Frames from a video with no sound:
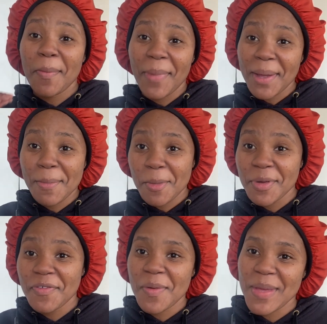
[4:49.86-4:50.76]
big
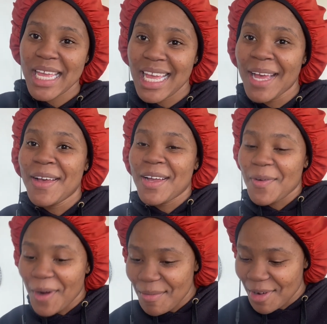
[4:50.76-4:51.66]
moment for me,
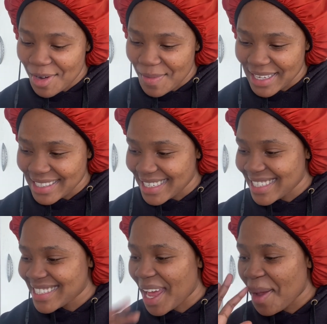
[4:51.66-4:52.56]
quite
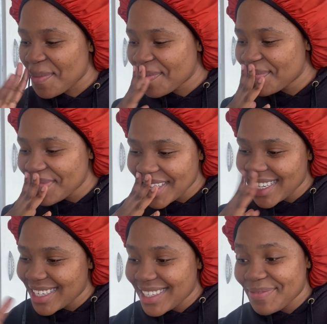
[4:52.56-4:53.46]
monumentous. I'm
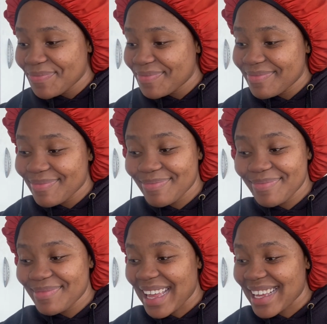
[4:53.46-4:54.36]

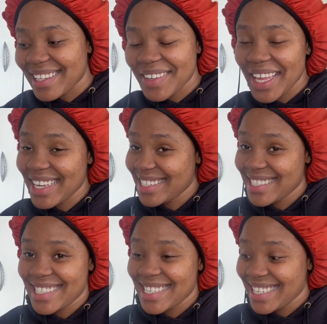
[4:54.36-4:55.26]
like, okay, let's
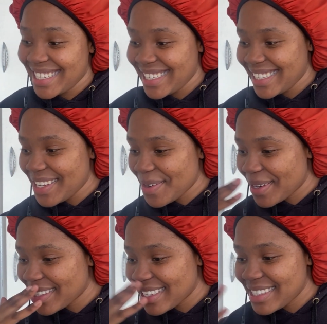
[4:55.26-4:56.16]
just see, you know,
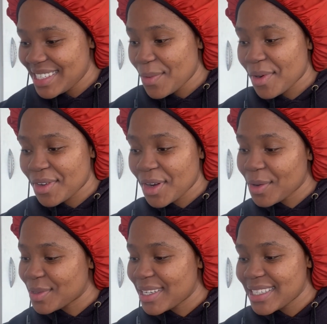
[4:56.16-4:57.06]
let's see where it
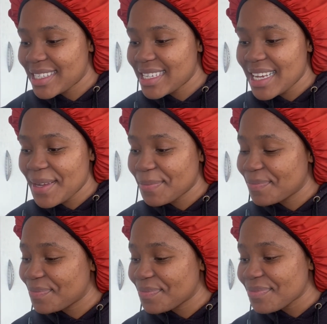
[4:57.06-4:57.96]
goes. Let's see.
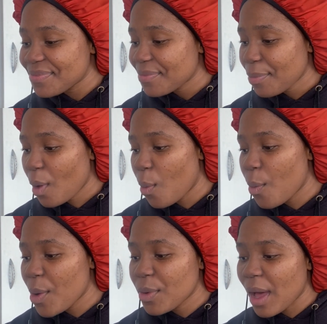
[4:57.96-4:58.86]

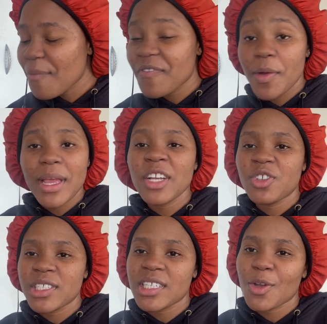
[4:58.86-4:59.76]
I'm very
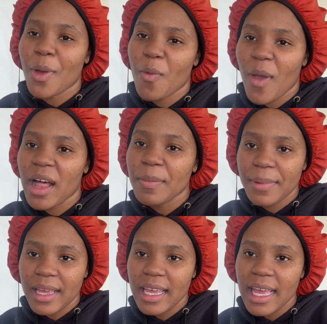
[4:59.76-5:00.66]
interested in knowing where I'll
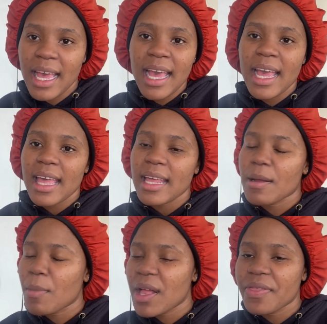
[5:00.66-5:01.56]
be in
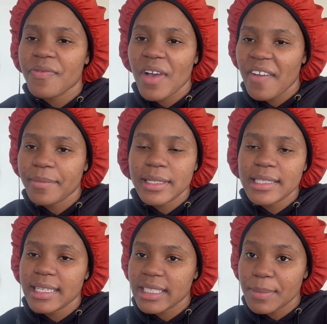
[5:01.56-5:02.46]
a month, 5 months,
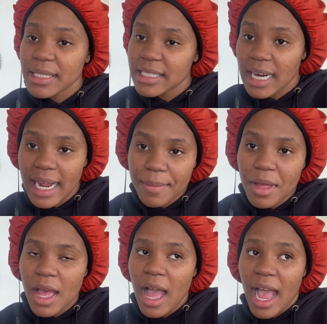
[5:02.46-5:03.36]
6 months time,
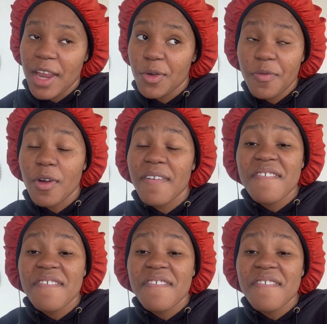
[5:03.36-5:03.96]
I know for a